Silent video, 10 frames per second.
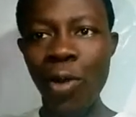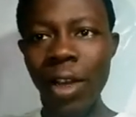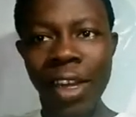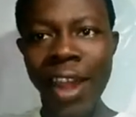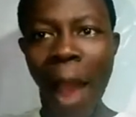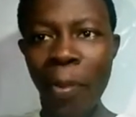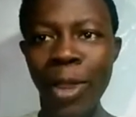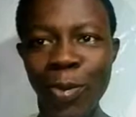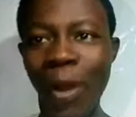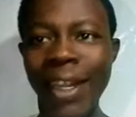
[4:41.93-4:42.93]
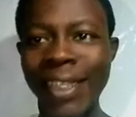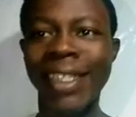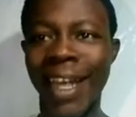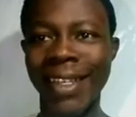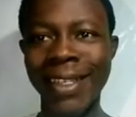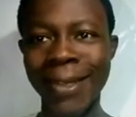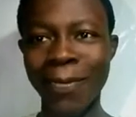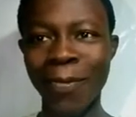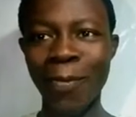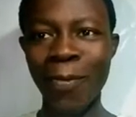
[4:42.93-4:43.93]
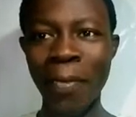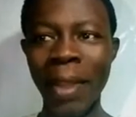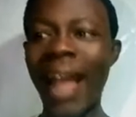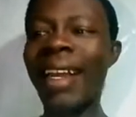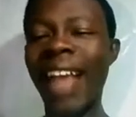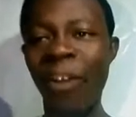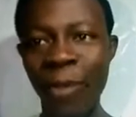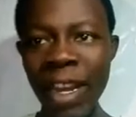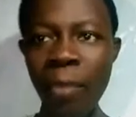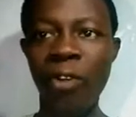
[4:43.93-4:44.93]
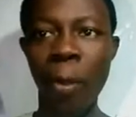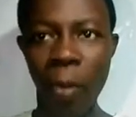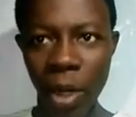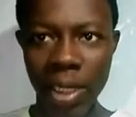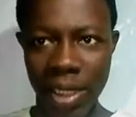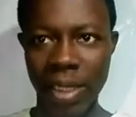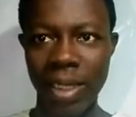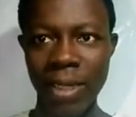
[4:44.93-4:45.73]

They are both politicians and they are feeding from politics.